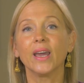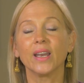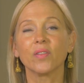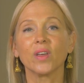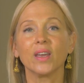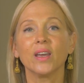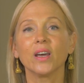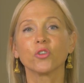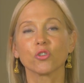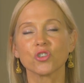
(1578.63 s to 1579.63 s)
and at the
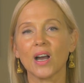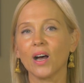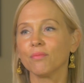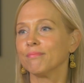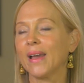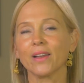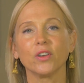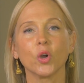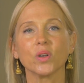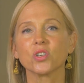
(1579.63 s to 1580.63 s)
end your child
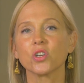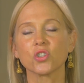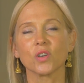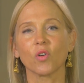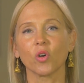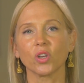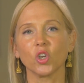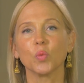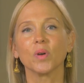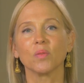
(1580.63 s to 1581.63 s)
had no intention of
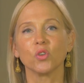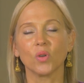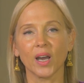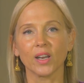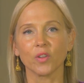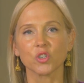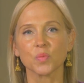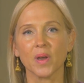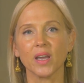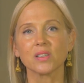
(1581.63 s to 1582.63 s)
hurting you, but you got in their
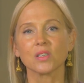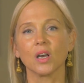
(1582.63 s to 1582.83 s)
space.